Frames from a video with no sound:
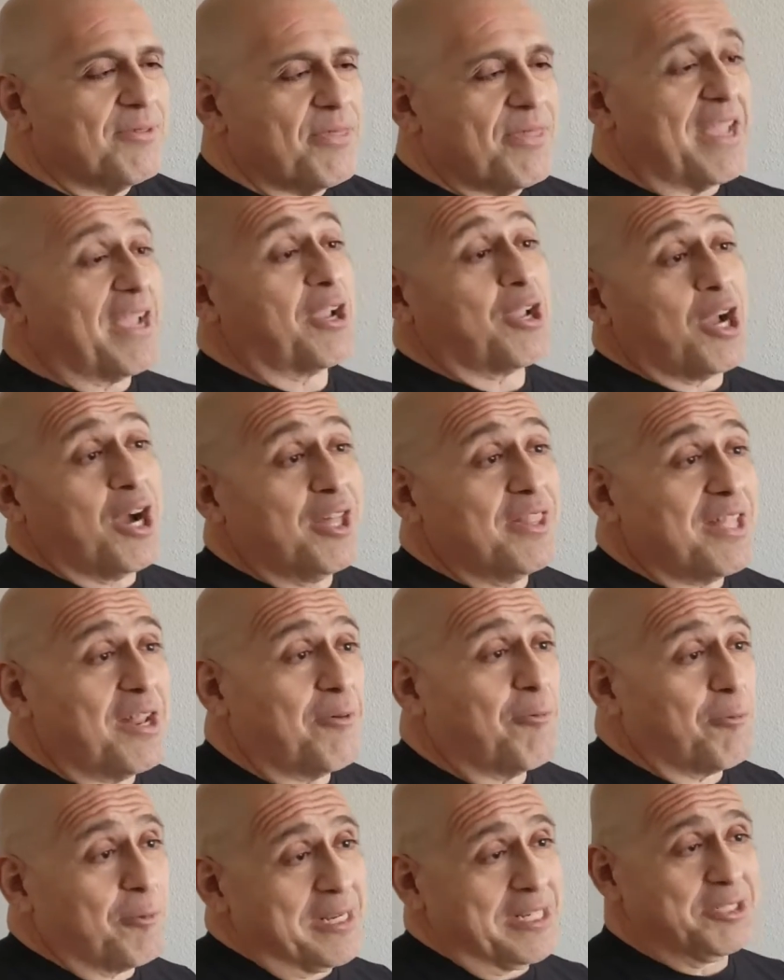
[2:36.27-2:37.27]
thank God
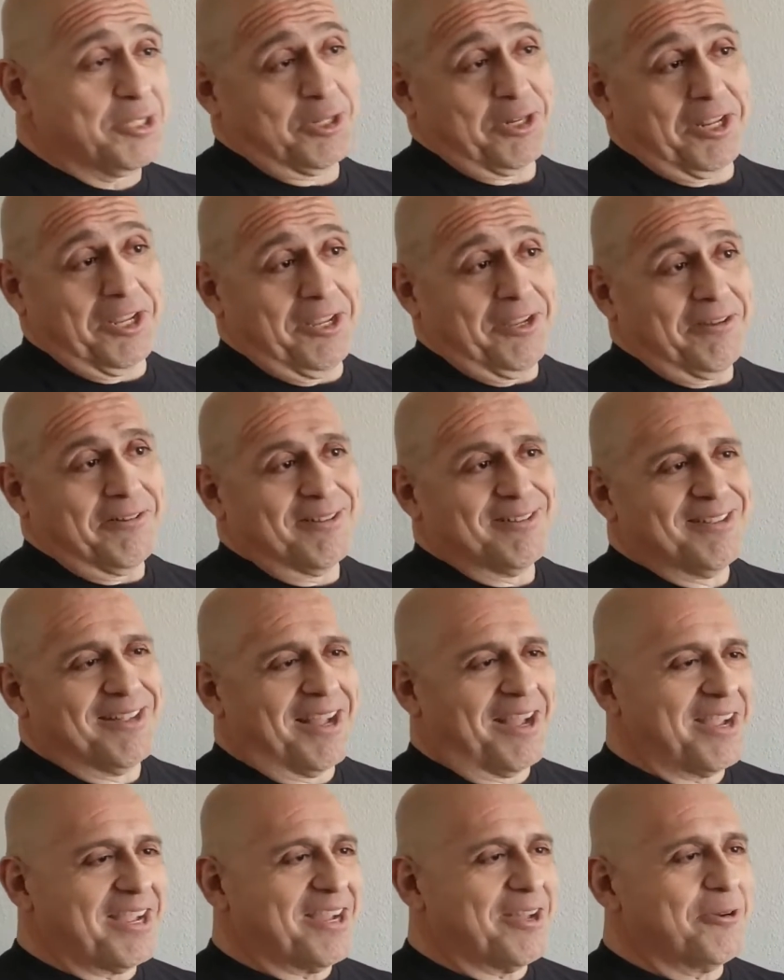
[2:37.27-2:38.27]
that recently
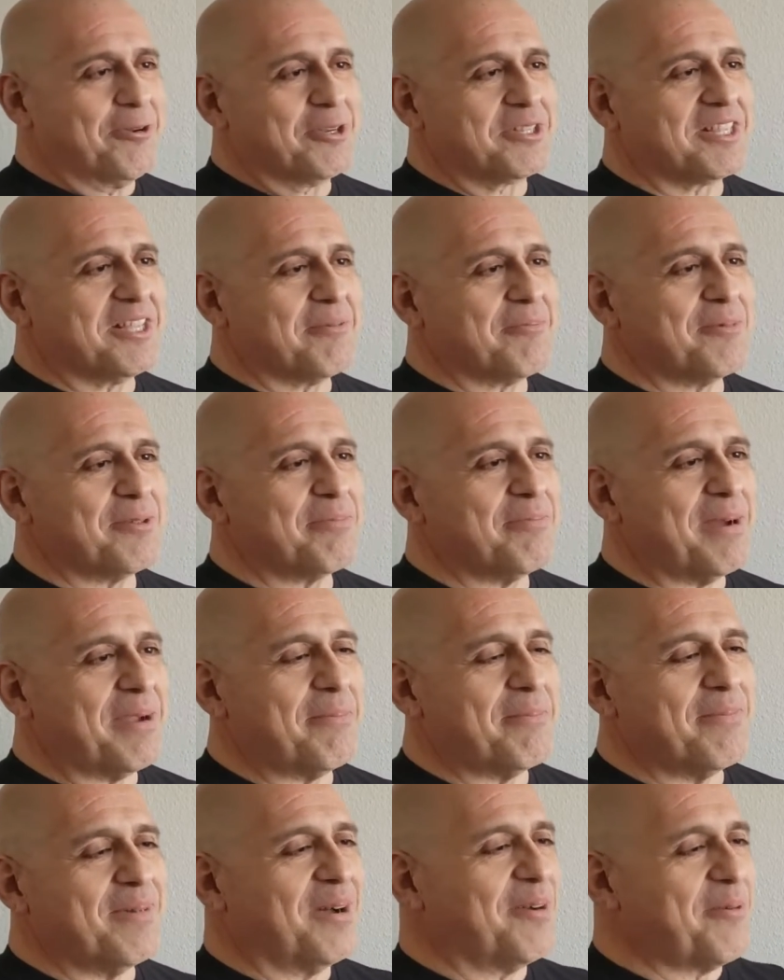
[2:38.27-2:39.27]
I got hooked up with
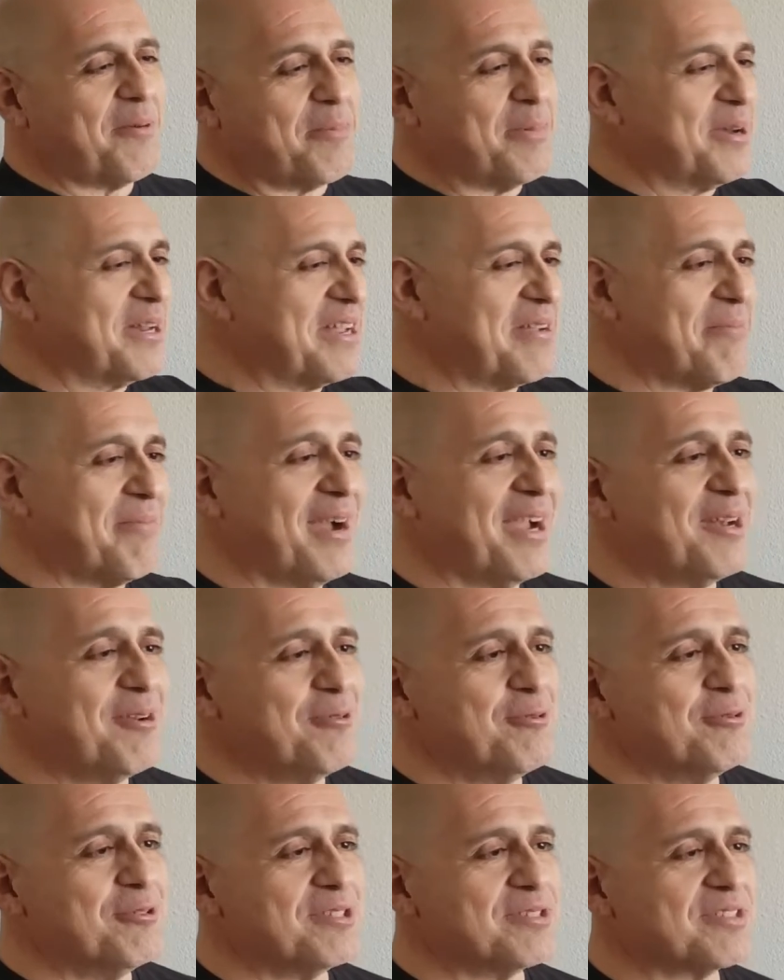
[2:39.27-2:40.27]
a buddy of mine
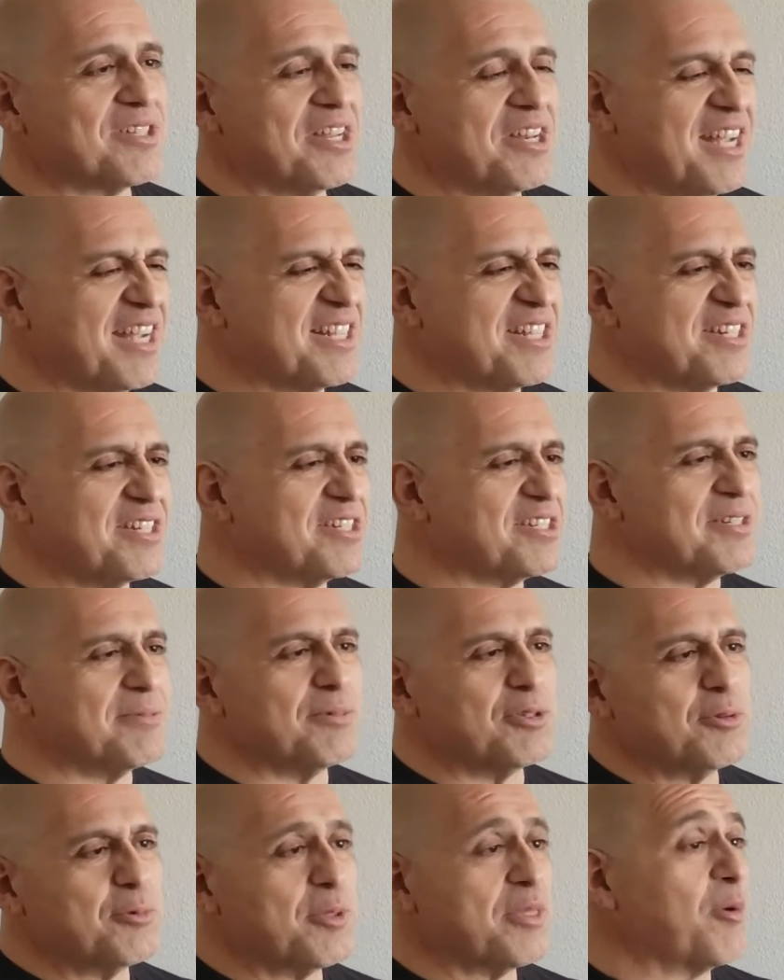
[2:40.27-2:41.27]
who is connected to some
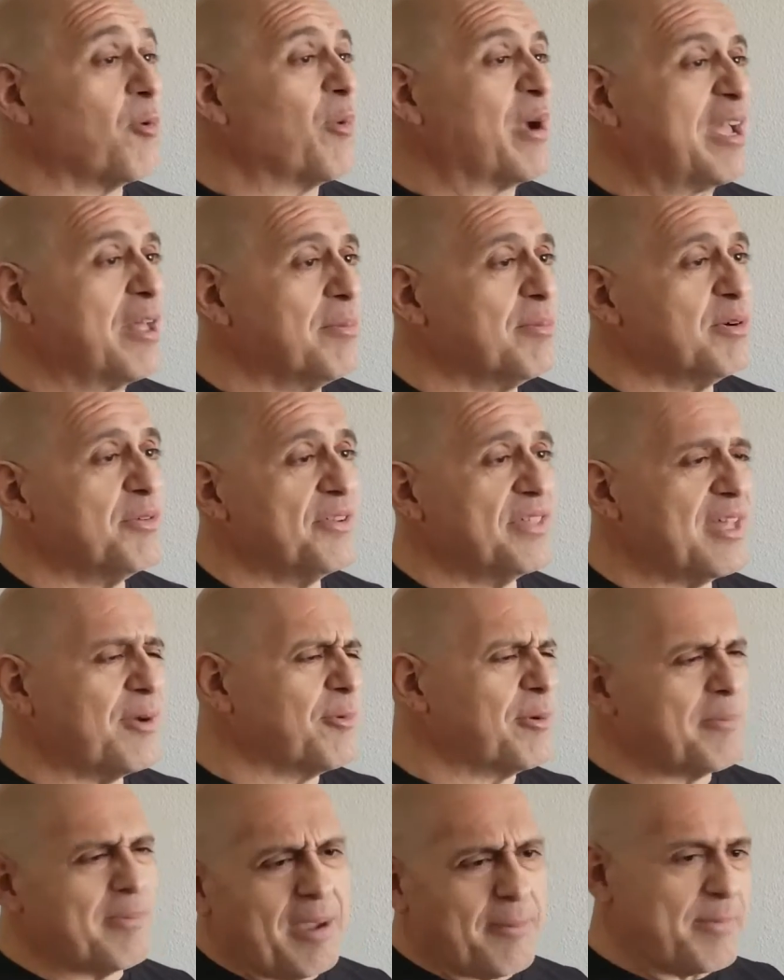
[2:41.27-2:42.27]
dude with a whale movie that
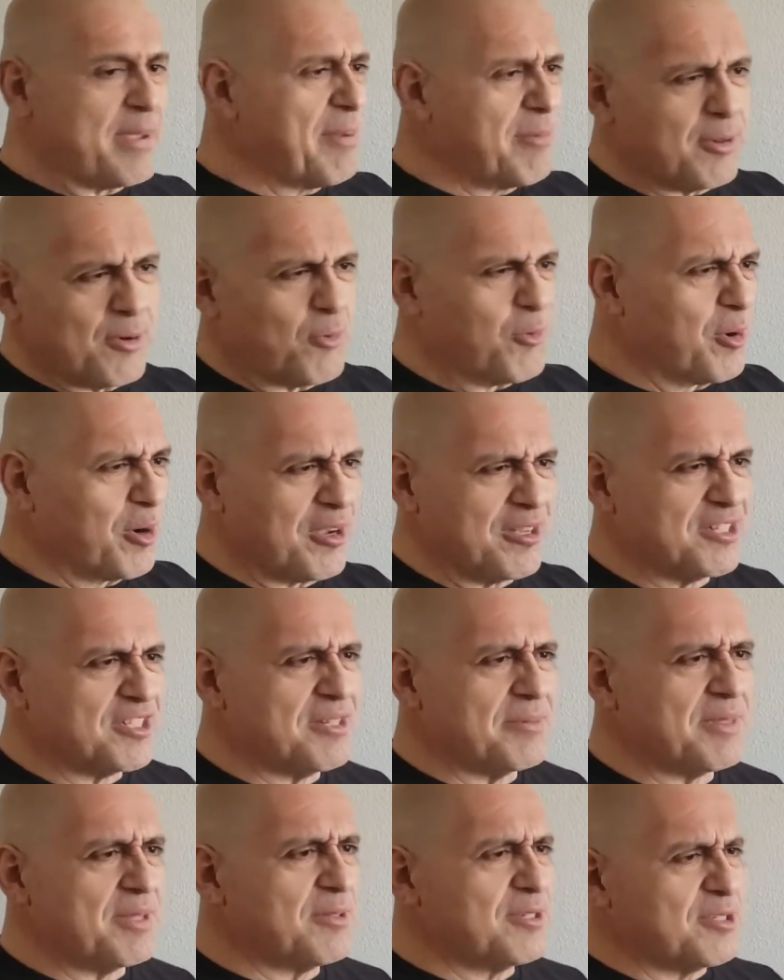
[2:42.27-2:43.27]
we might be able to work on
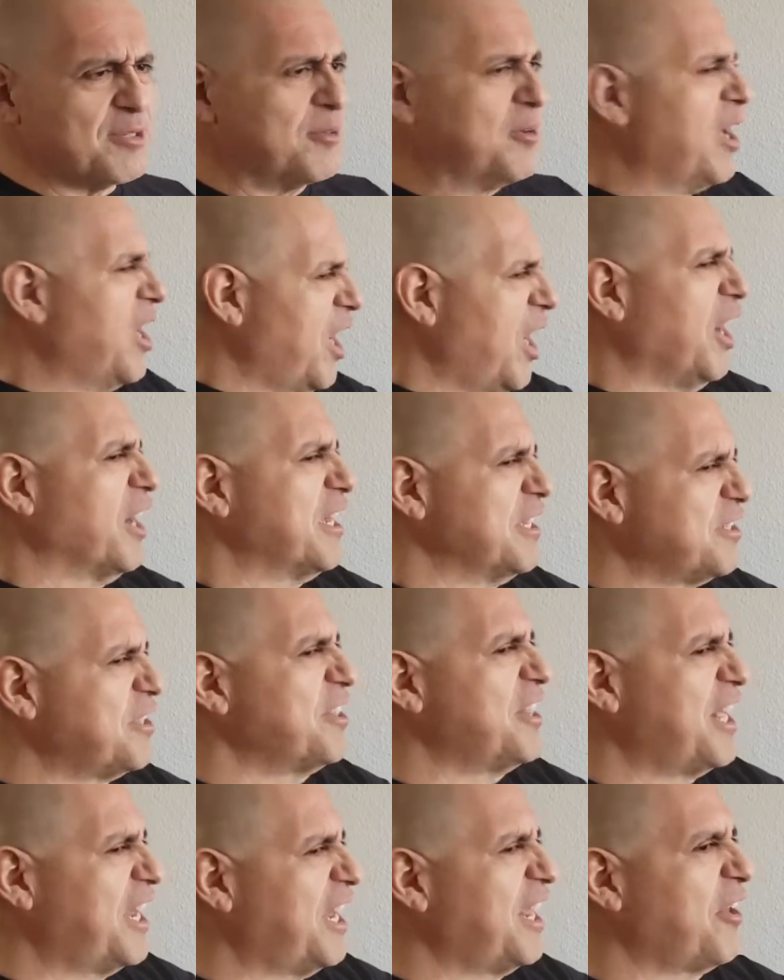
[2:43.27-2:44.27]
something. So I'll get to
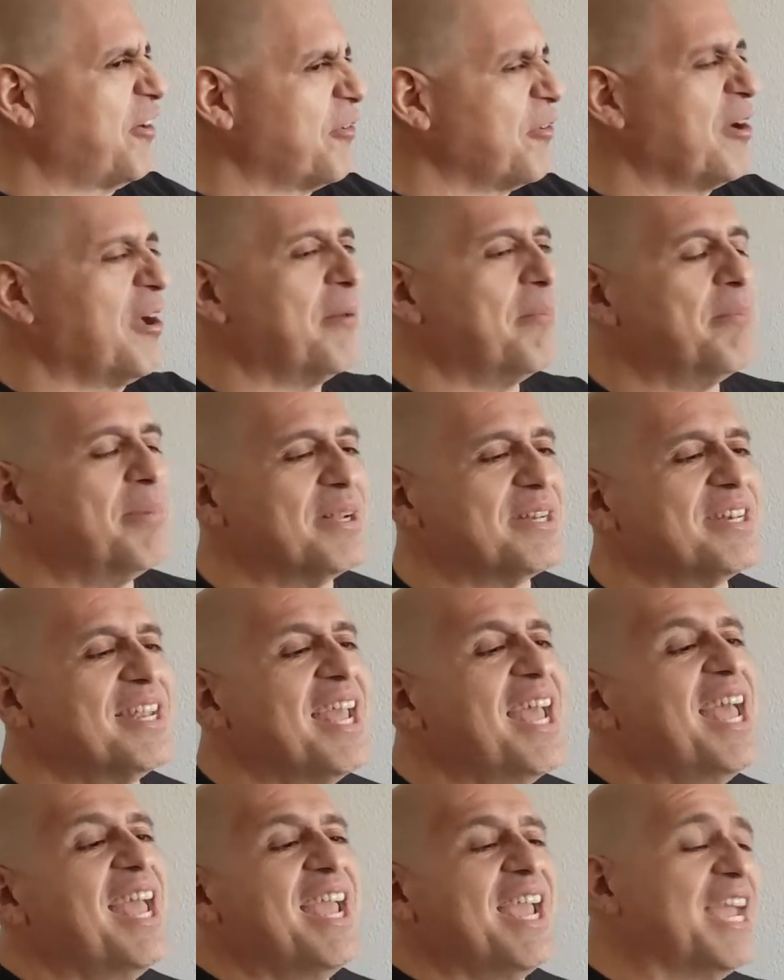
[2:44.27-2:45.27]
that later on. But
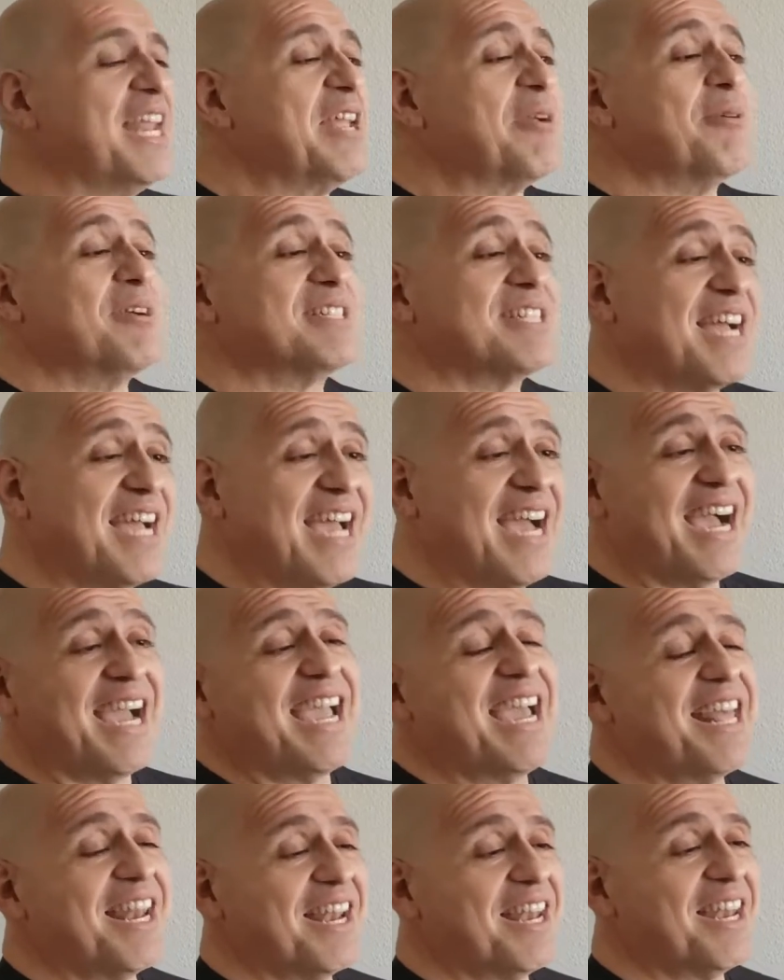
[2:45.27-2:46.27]
anyways, I
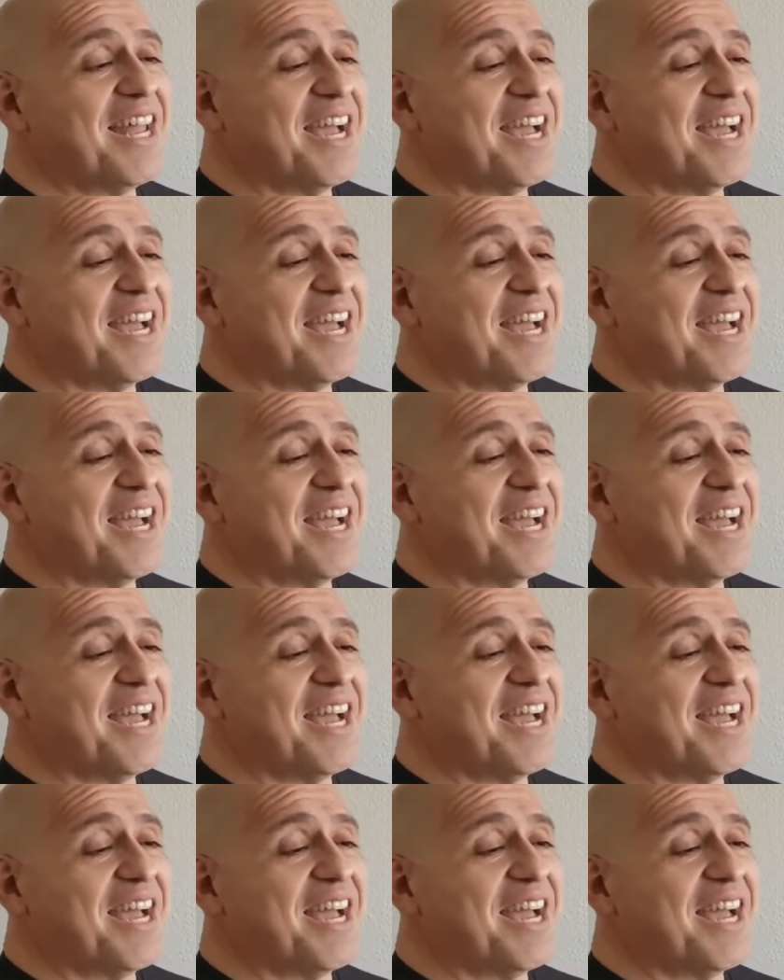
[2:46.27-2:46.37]
had